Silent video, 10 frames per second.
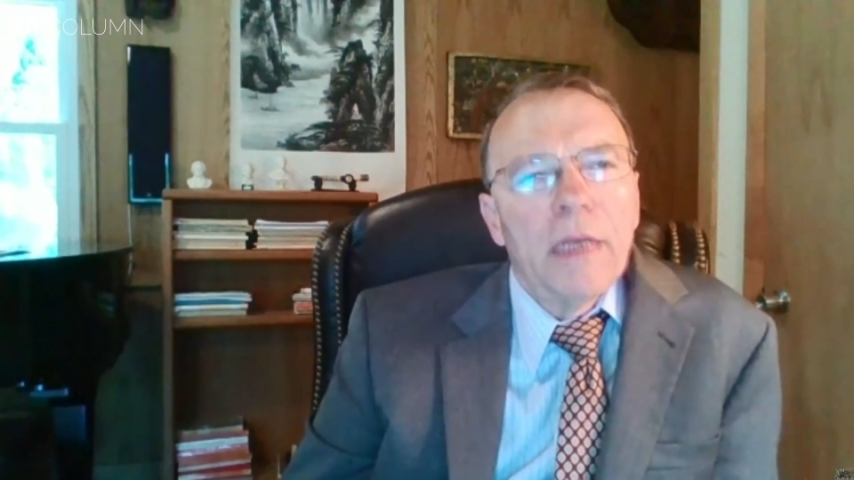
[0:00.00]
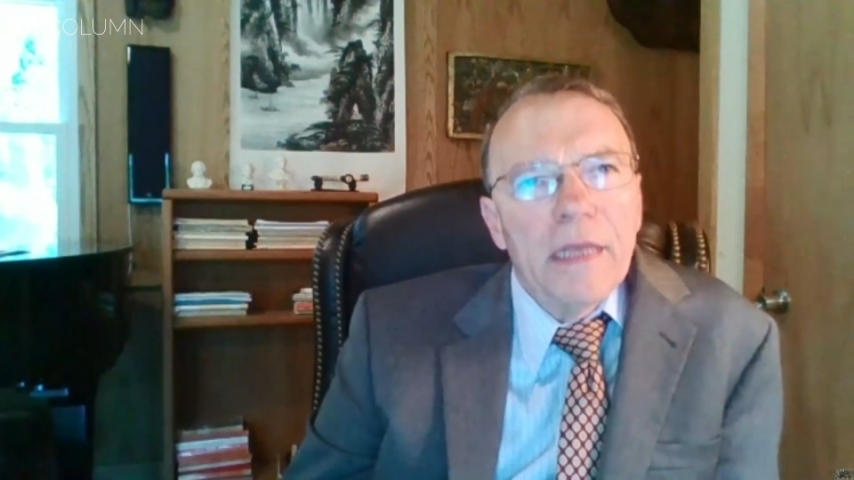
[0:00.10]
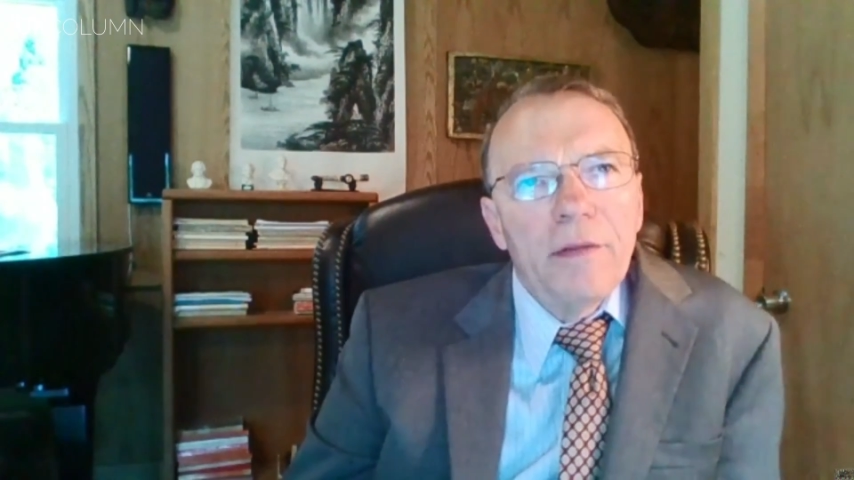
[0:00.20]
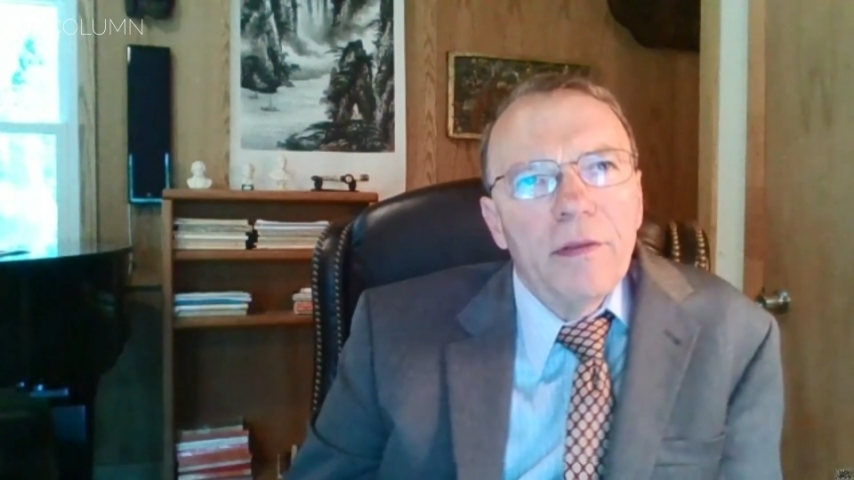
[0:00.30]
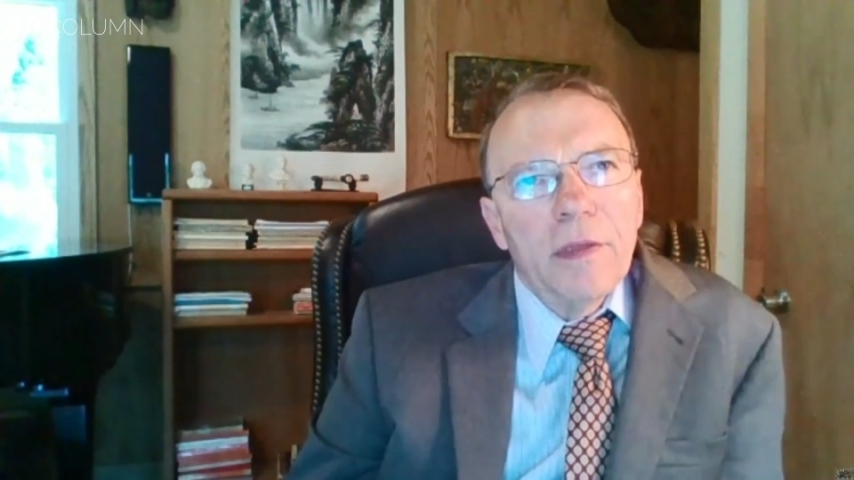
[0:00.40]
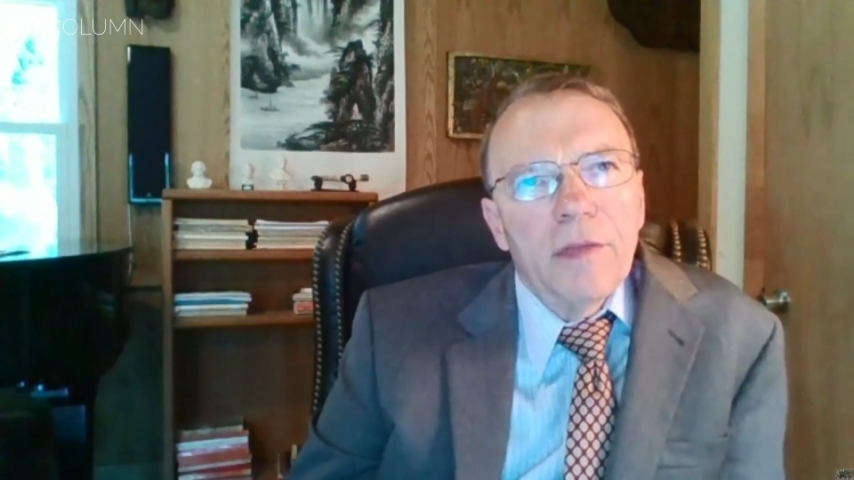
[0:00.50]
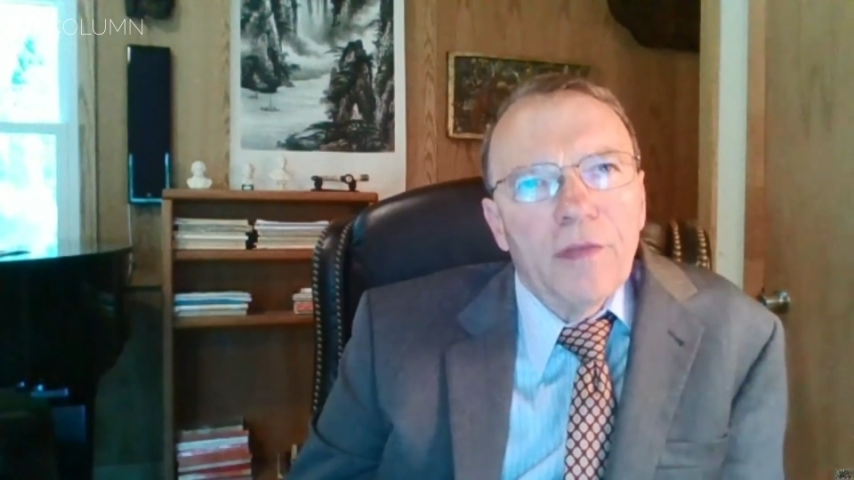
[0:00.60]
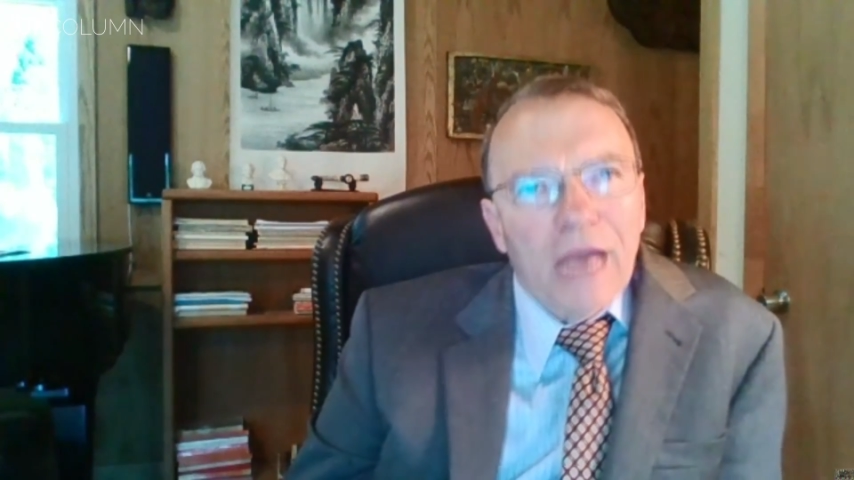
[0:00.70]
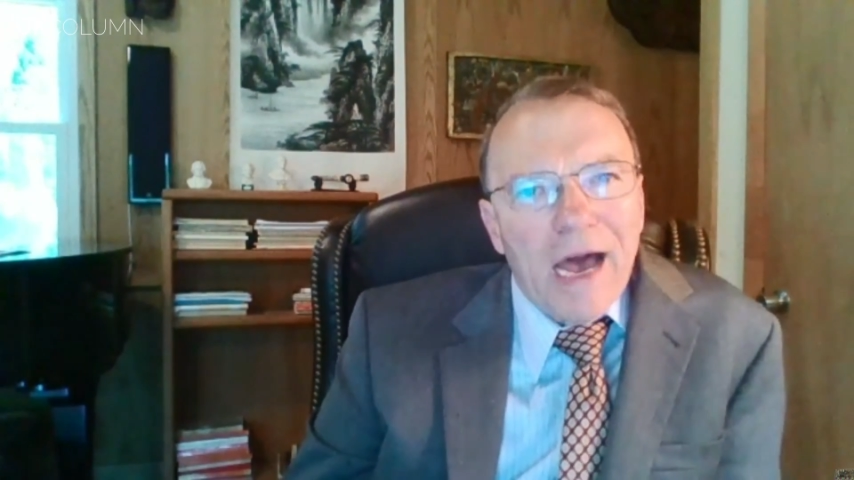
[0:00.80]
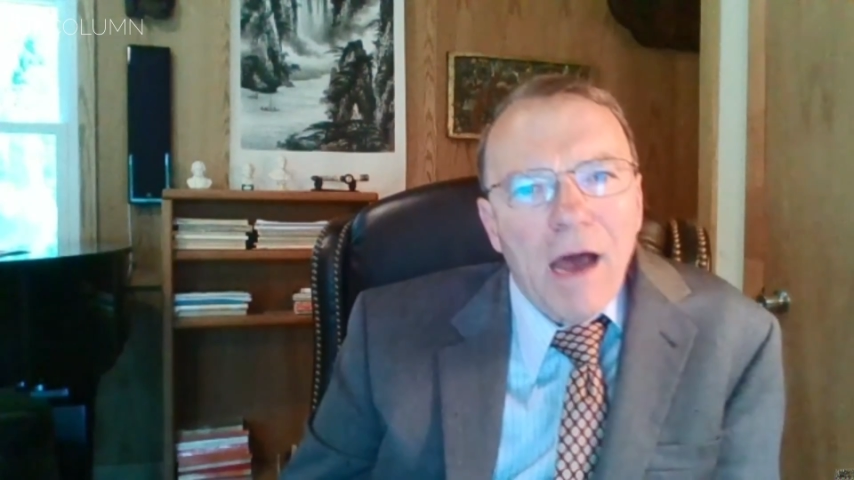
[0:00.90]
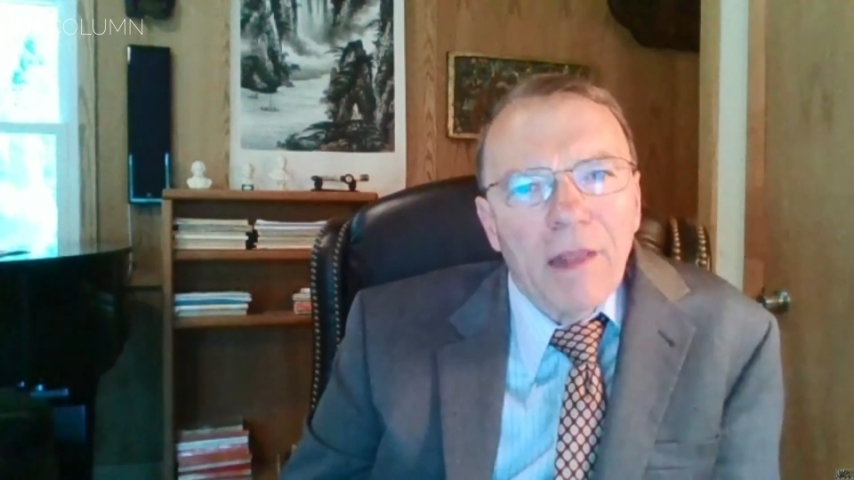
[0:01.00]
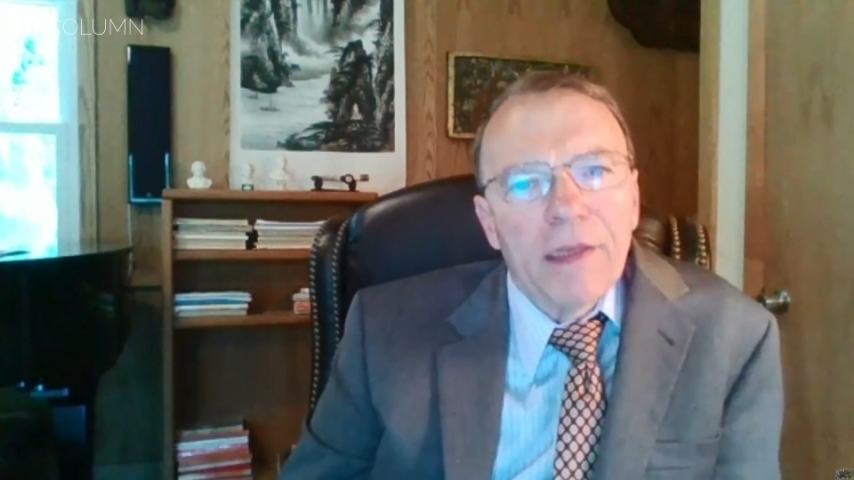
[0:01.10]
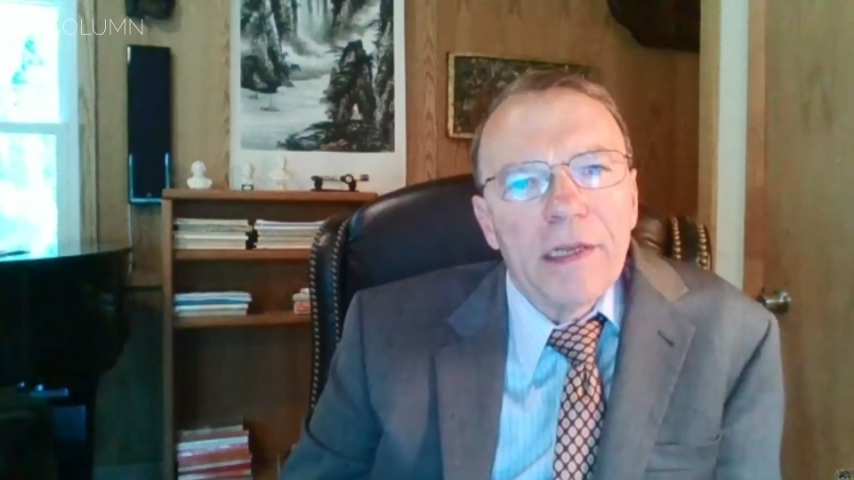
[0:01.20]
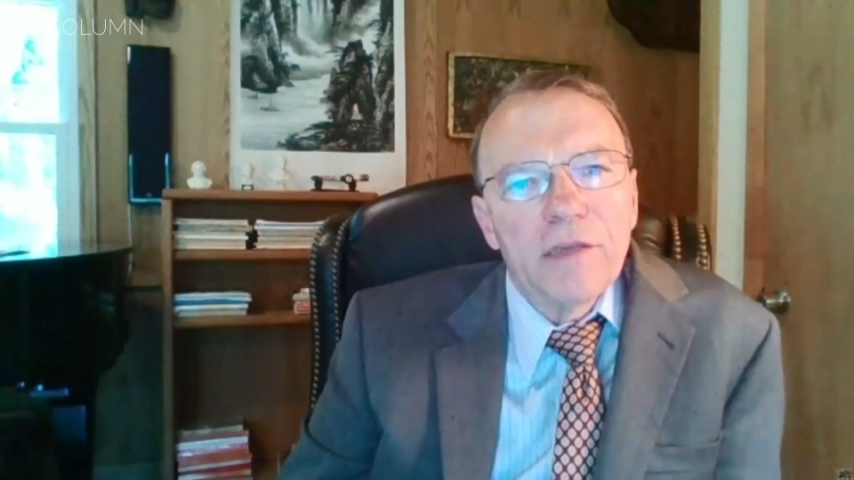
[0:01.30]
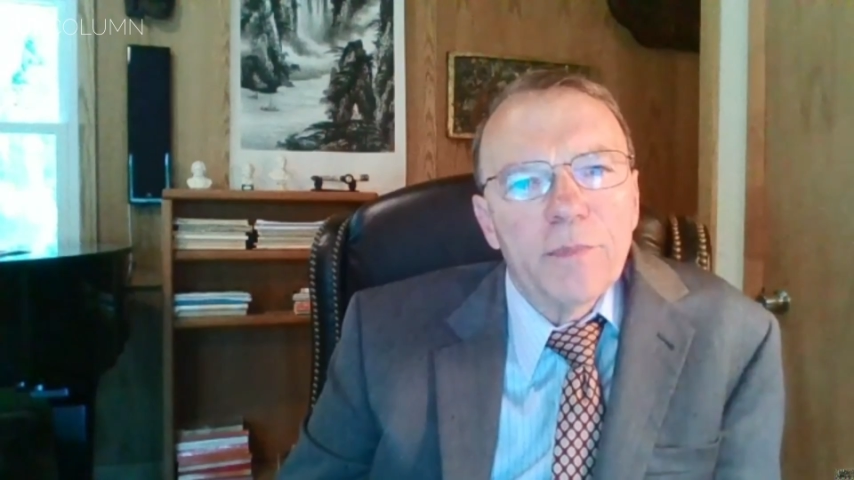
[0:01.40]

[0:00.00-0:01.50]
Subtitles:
in the colonies